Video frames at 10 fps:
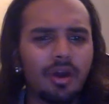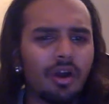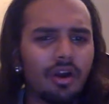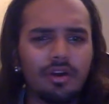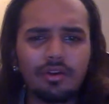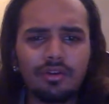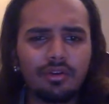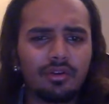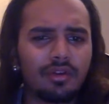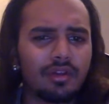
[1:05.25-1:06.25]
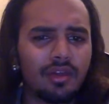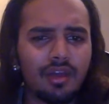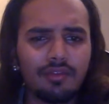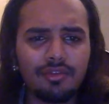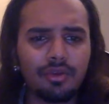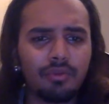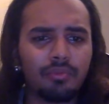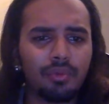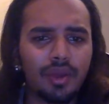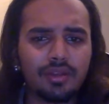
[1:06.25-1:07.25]
a harder, heavier
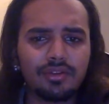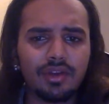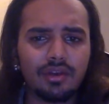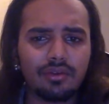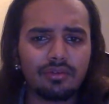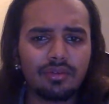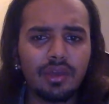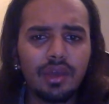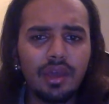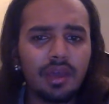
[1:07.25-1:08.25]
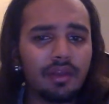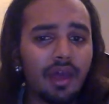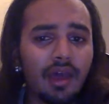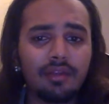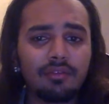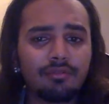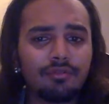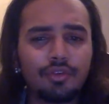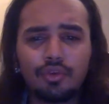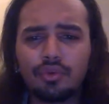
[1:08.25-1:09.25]
breakdown, and add a
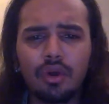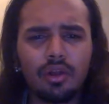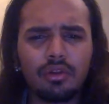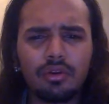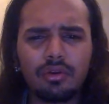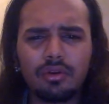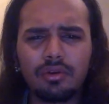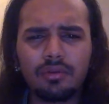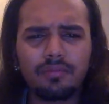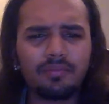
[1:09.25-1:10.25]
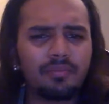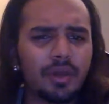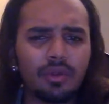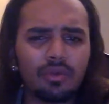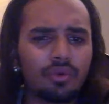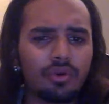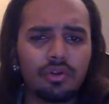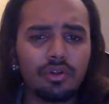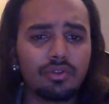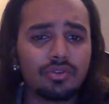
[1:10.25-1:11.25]
few other
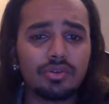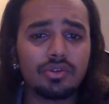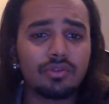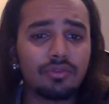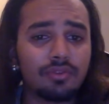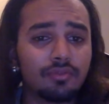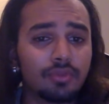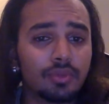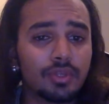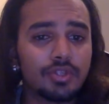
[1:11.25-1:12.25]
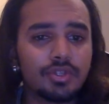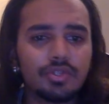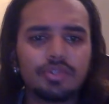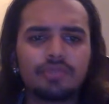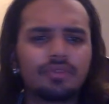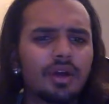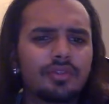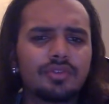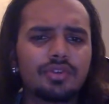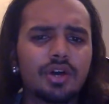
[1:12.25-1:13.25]
metalcore and alternative influences, and you've
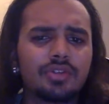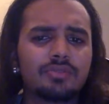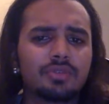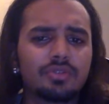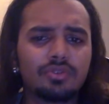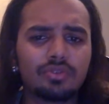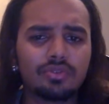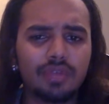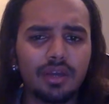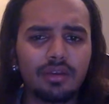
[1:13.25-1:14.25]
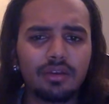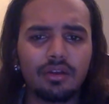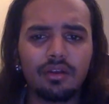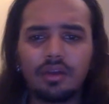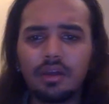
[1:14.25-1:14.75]
got this awesome intro track here.